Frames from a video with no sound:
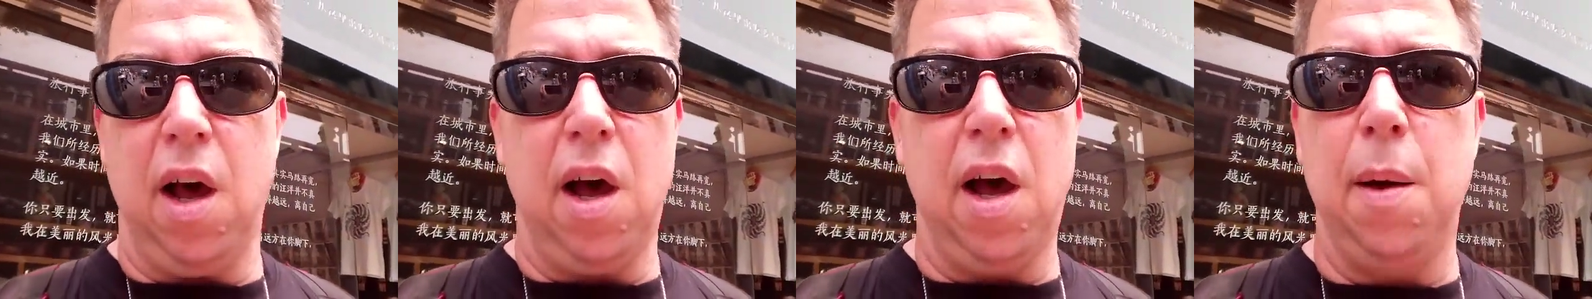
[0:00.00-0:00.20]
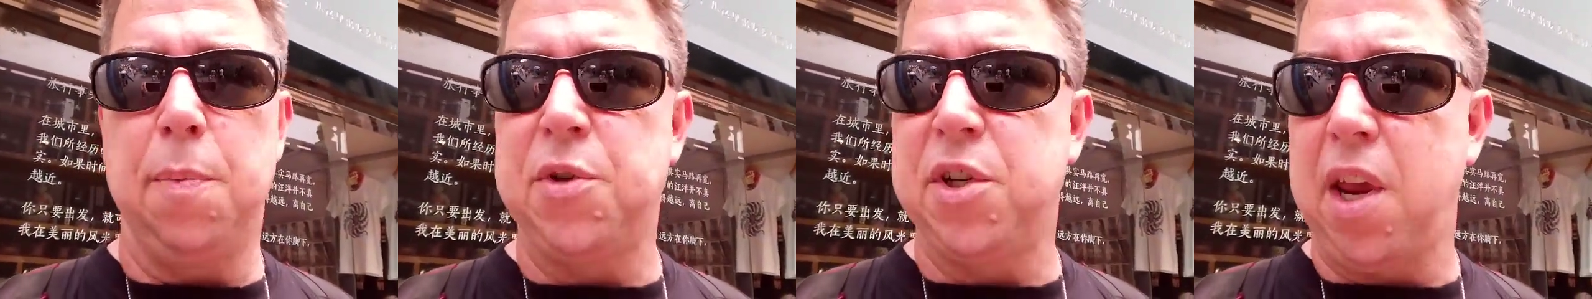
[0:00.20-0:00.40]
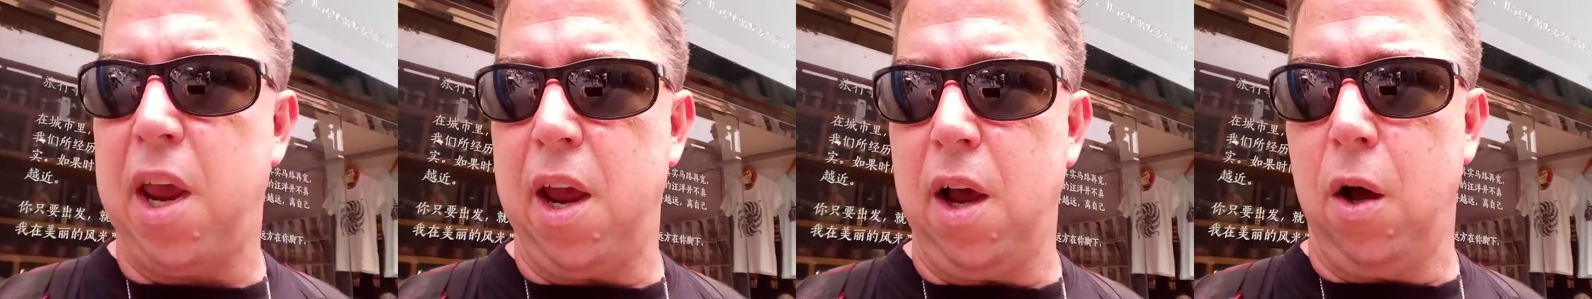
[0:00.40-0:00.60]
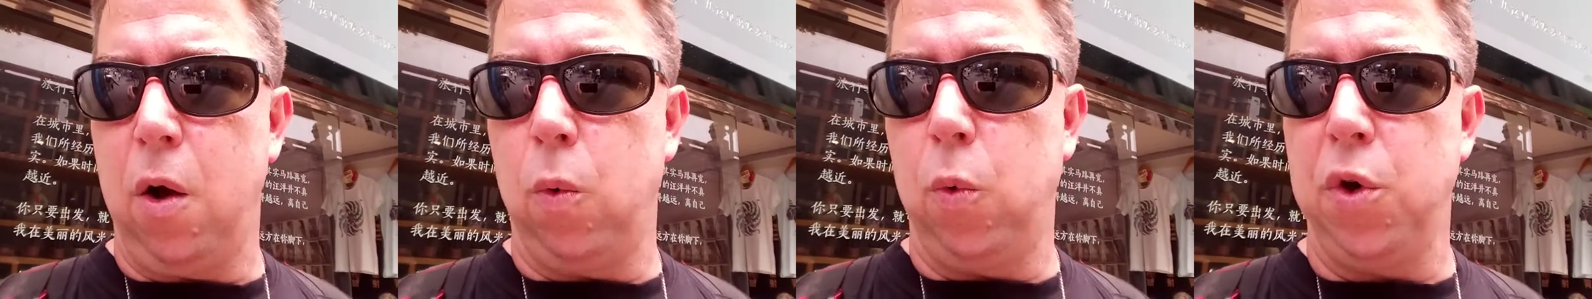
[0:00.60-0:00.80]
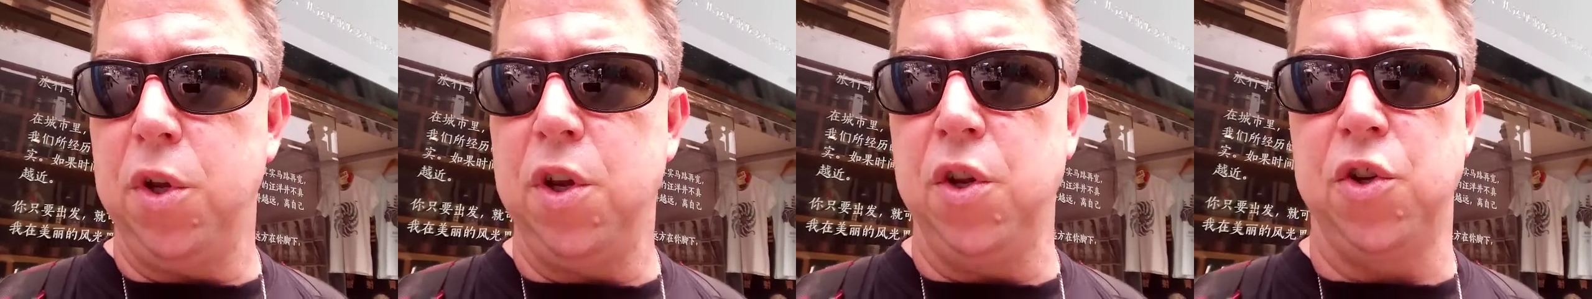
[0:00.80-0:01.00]

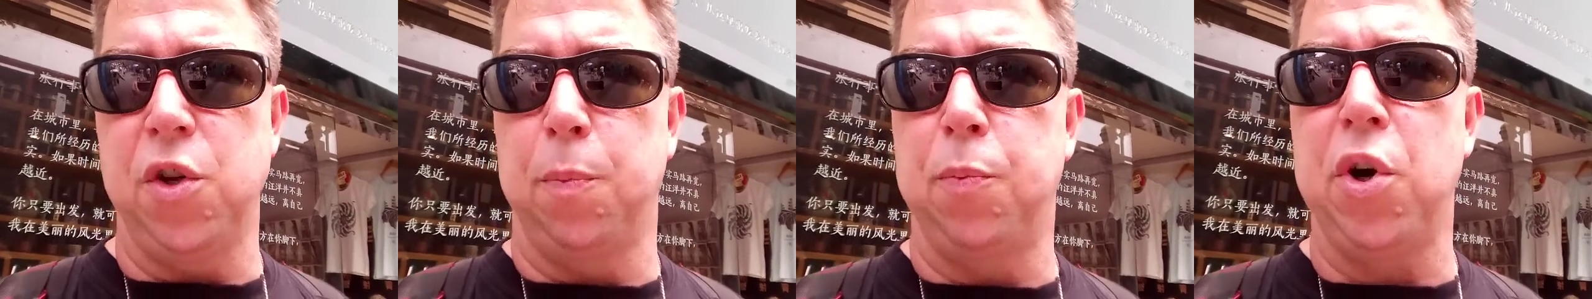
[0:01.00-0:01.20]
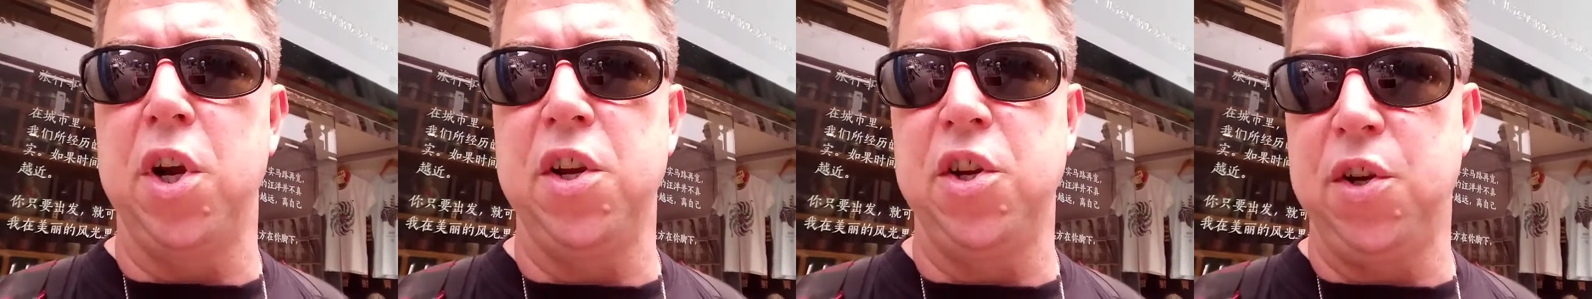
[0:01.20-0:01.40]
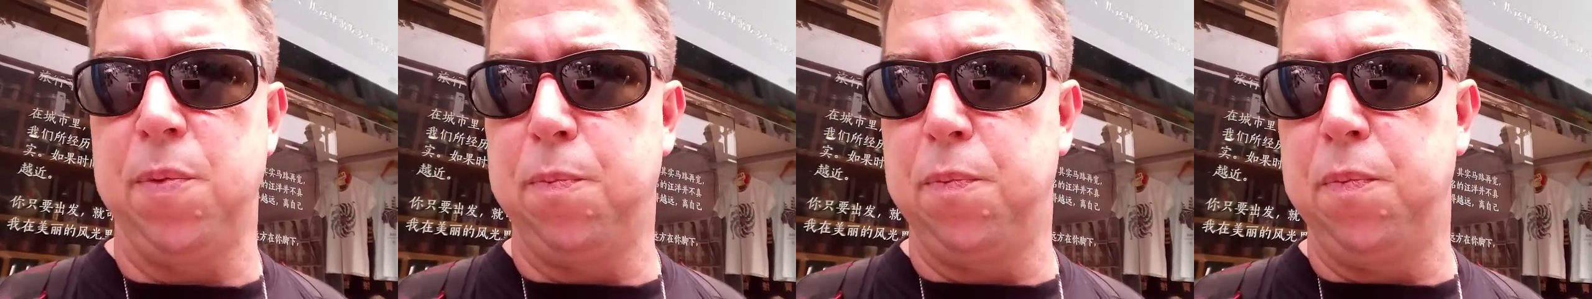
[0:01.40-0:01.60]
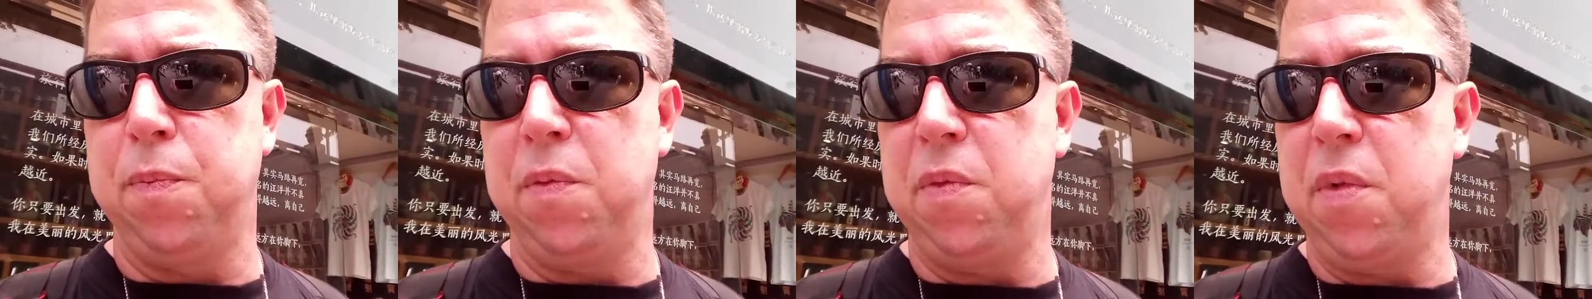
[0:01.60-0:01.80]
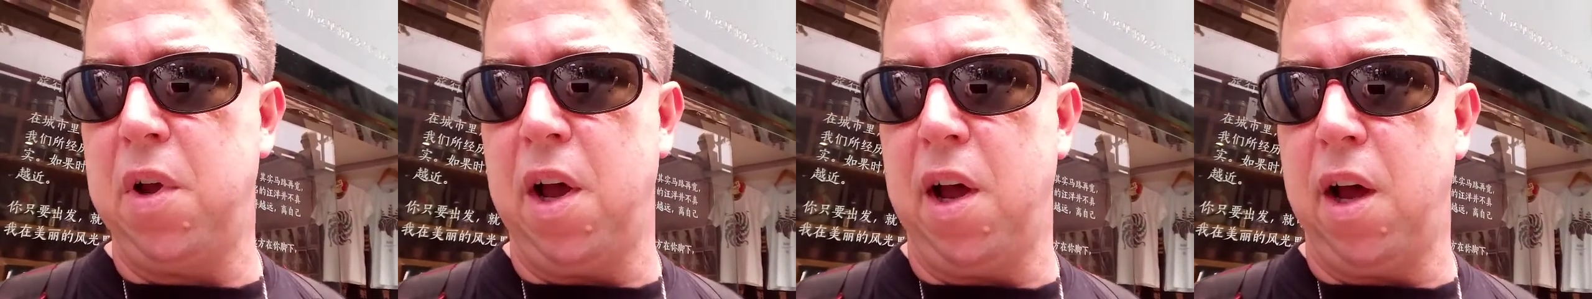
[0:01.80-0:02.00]
upscale, we'll use a British
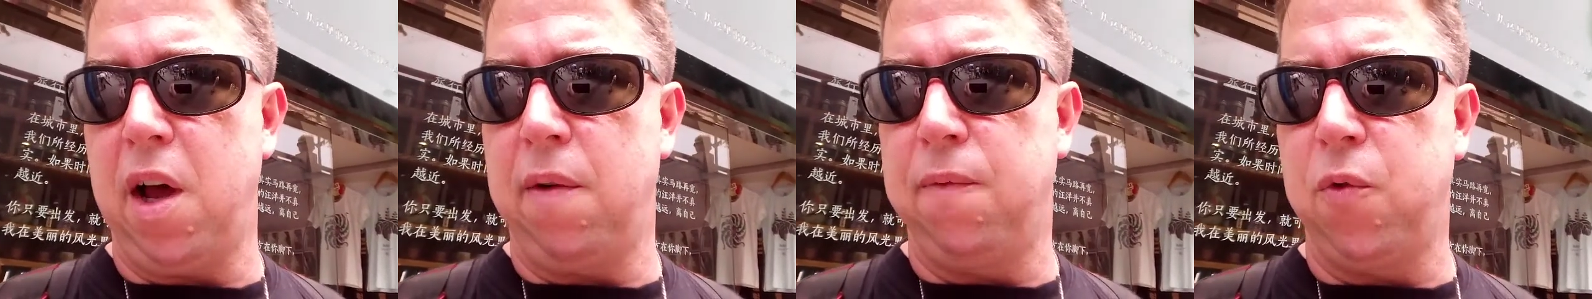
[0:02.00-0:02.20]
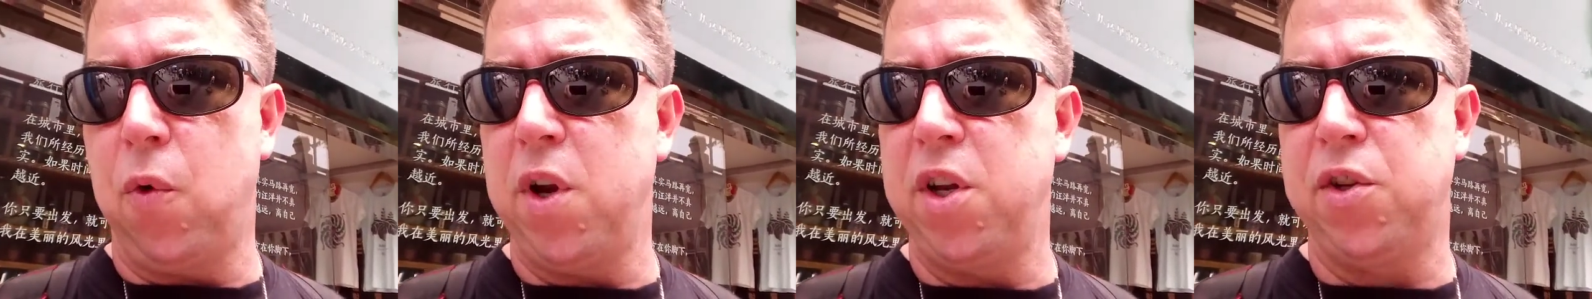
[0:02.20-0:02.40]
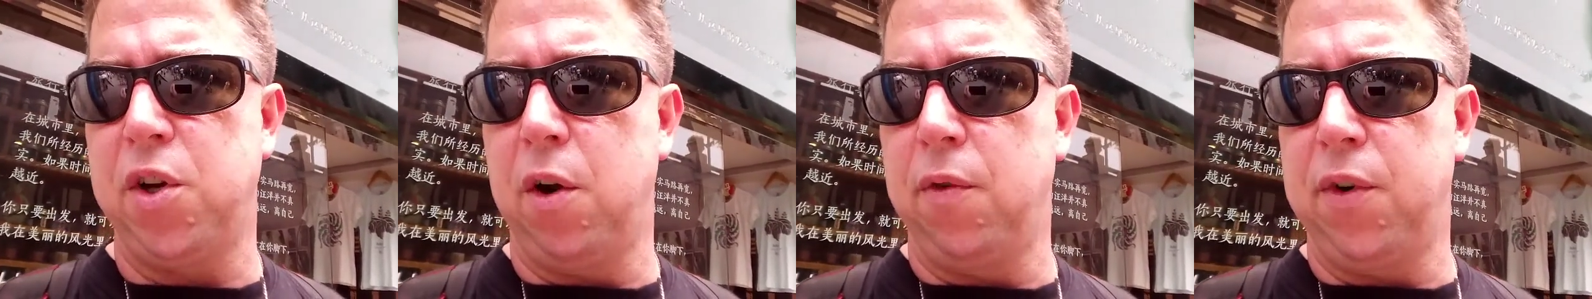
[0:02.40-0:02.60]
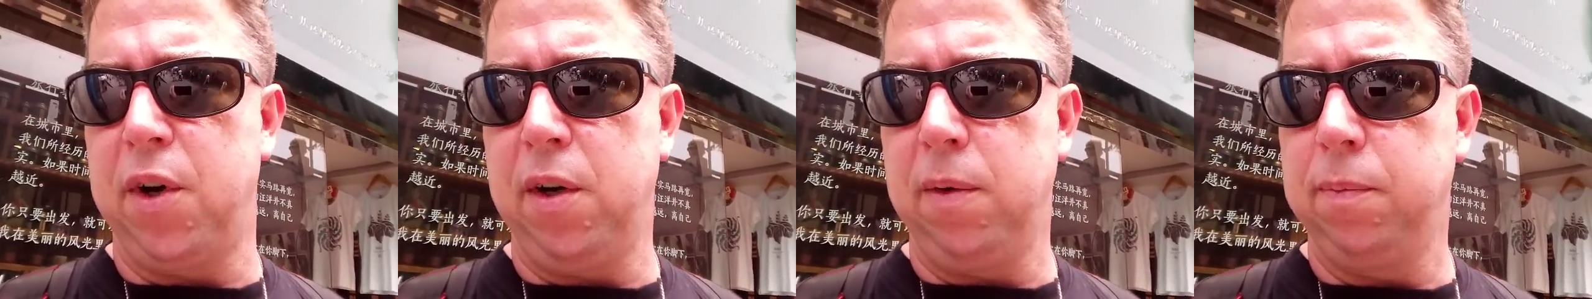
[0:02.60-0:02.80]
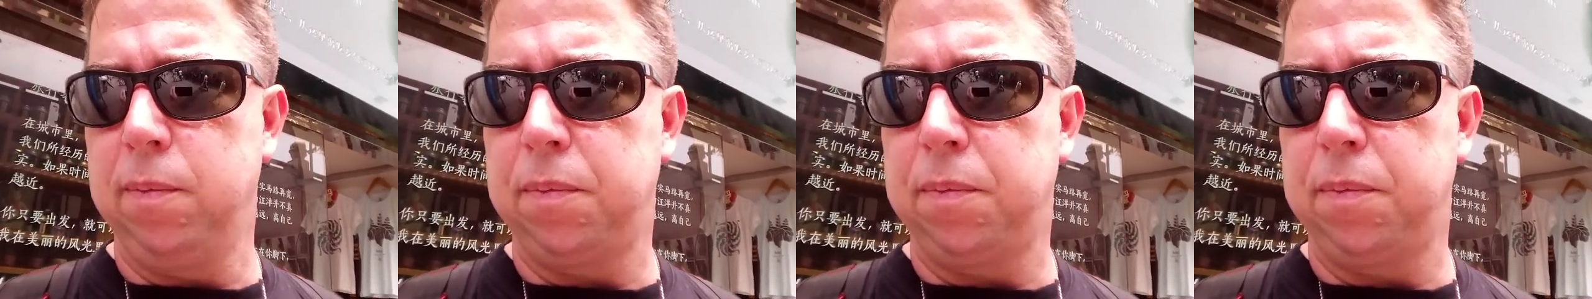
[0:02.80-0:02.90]
voiceover.